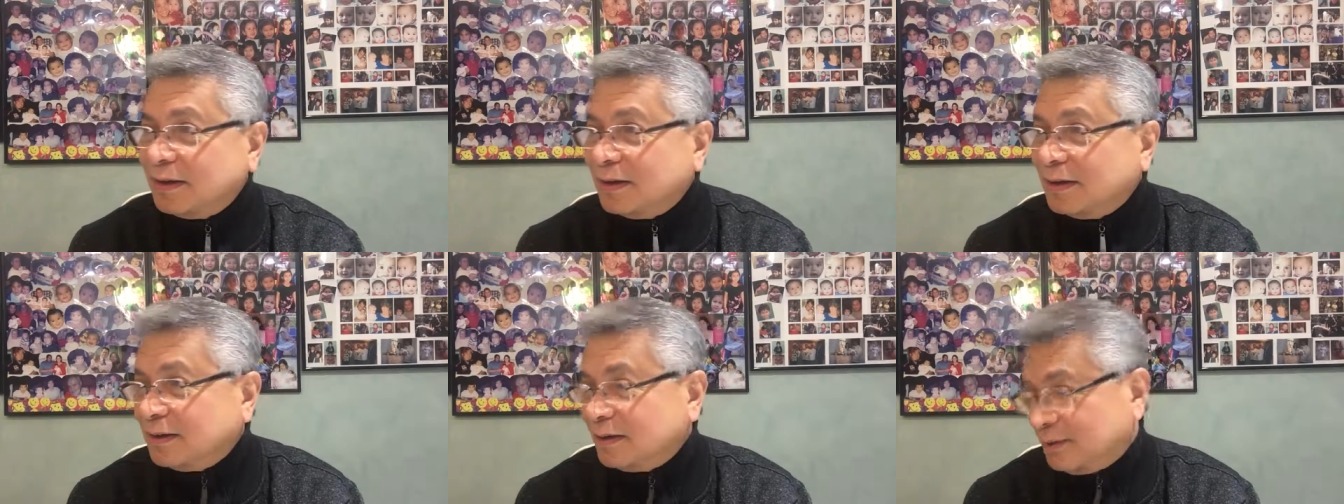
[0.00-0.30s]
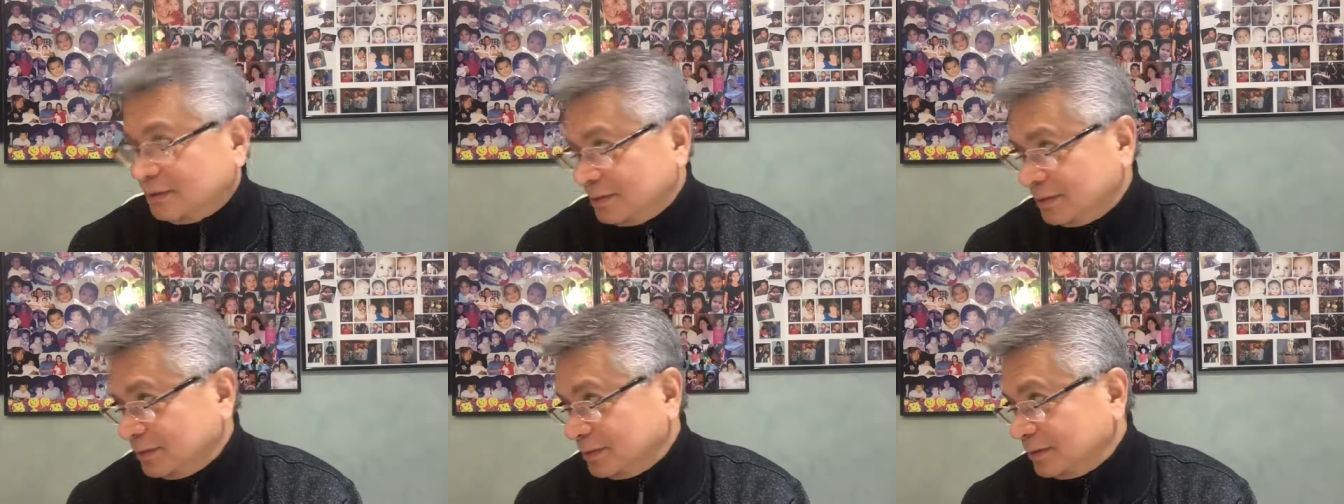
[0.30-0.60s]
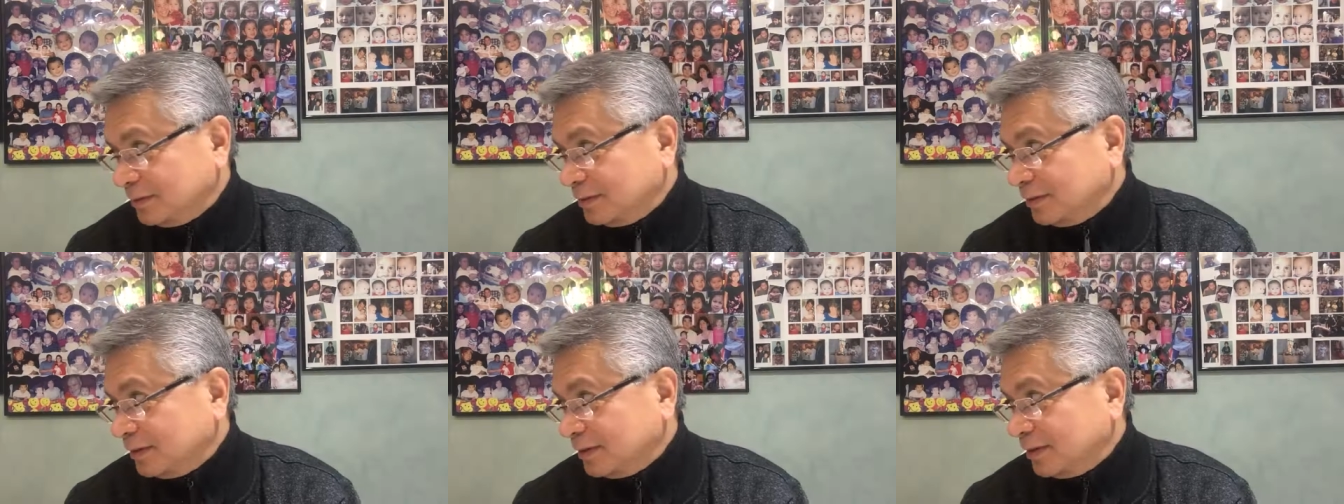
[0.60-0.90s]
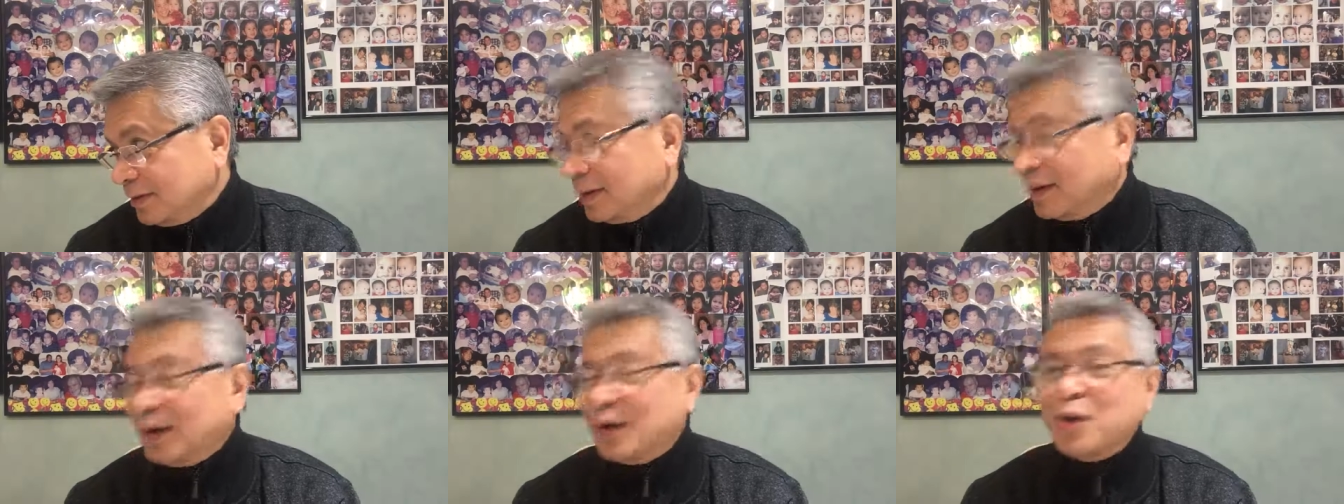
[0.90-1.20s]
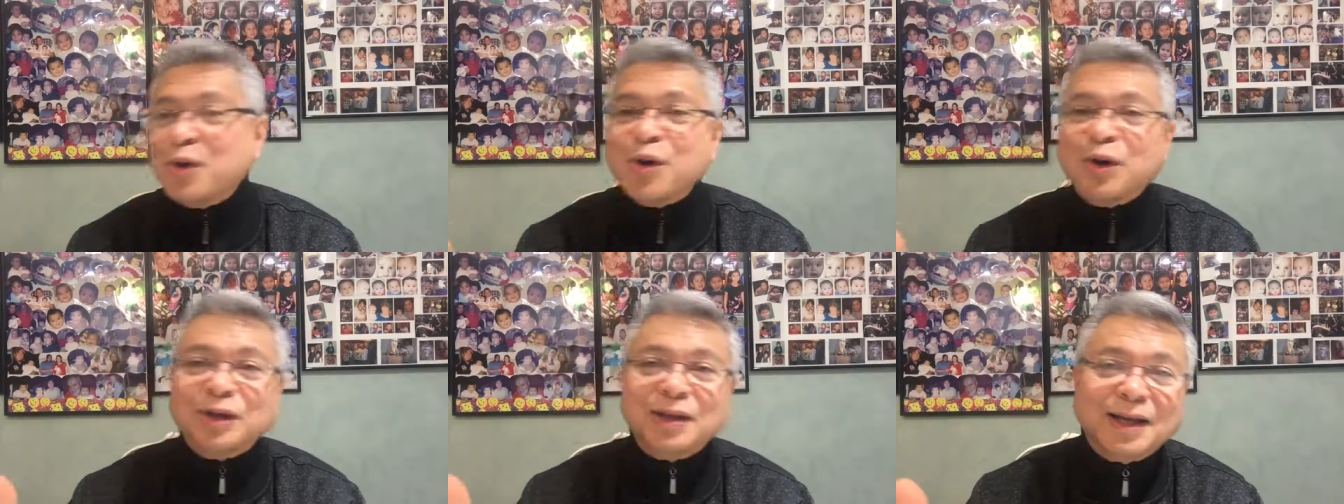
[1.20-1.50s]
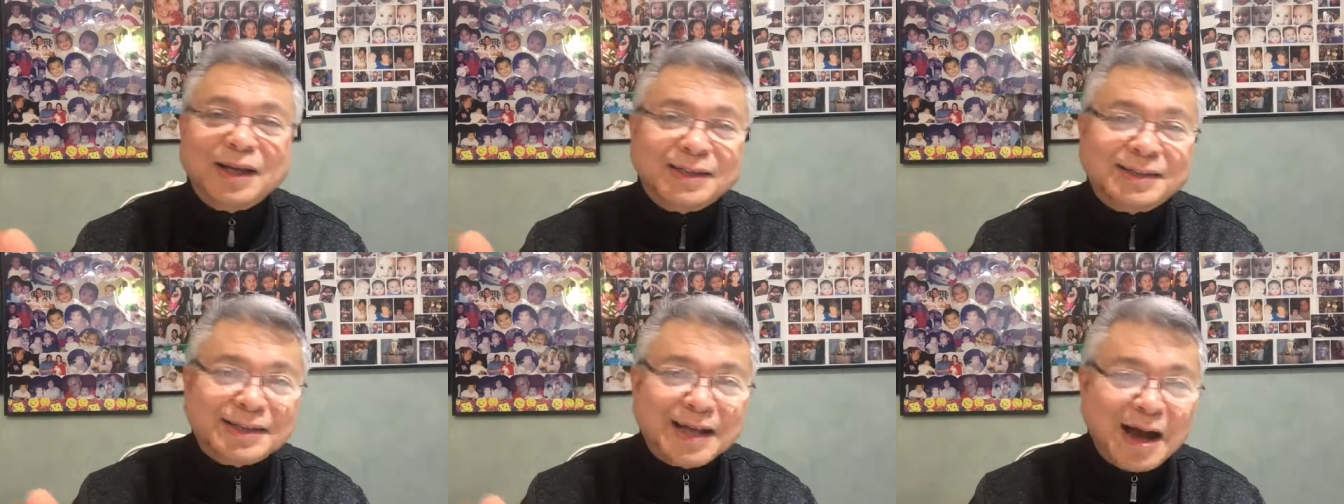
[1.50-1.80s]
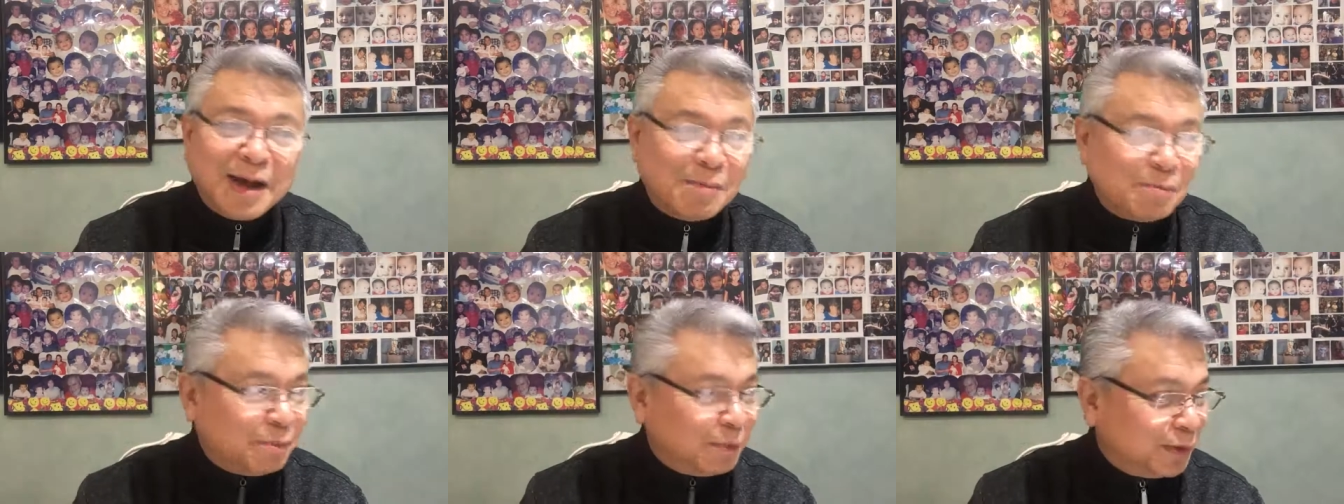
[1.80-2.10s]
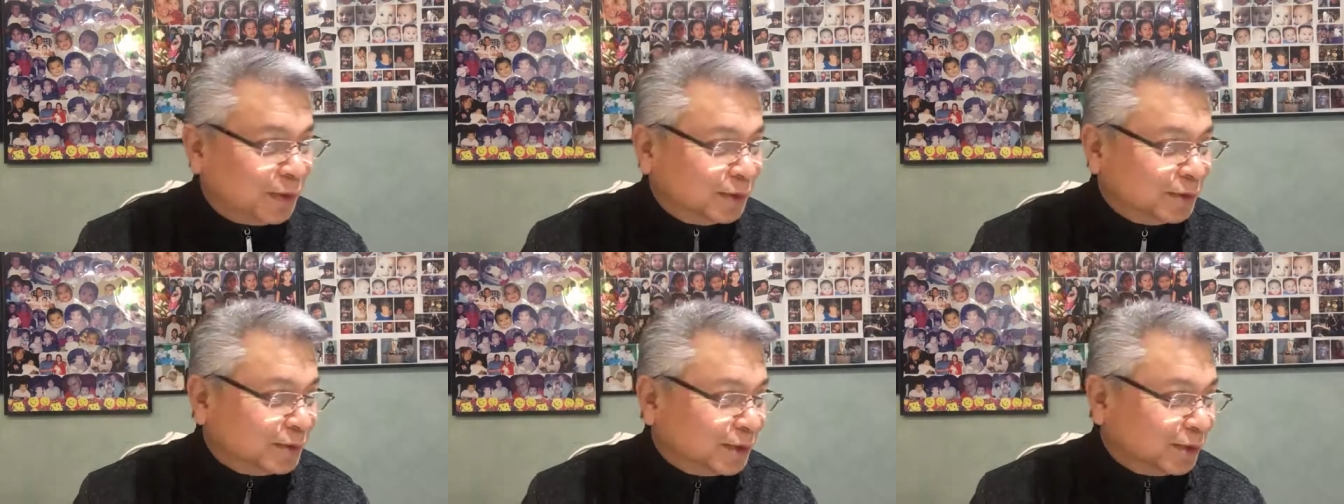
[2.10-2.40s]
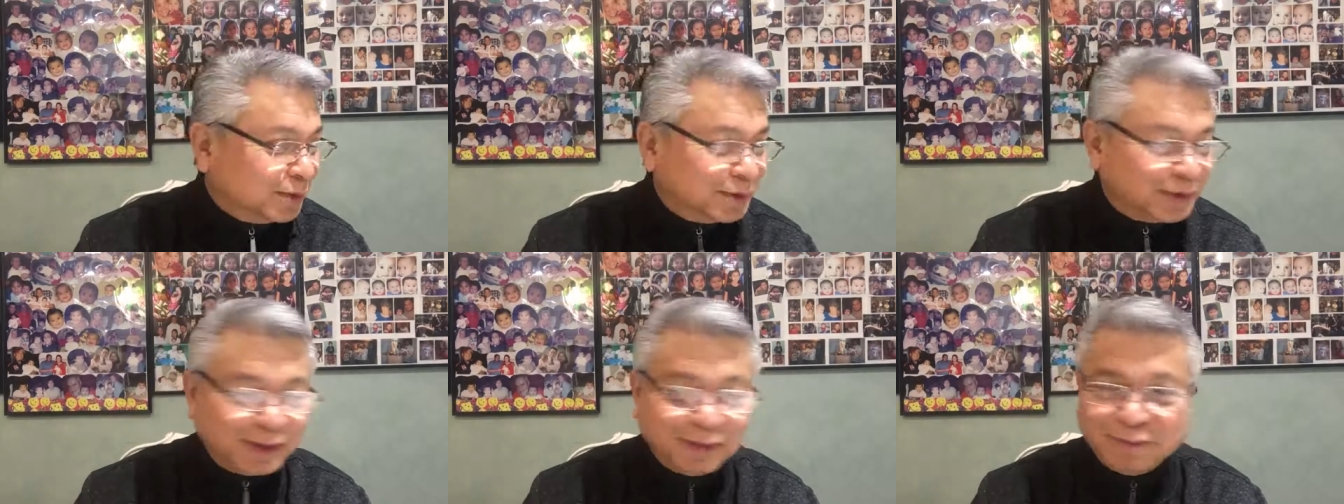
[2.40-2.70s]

um, good example. Good example, Joseph.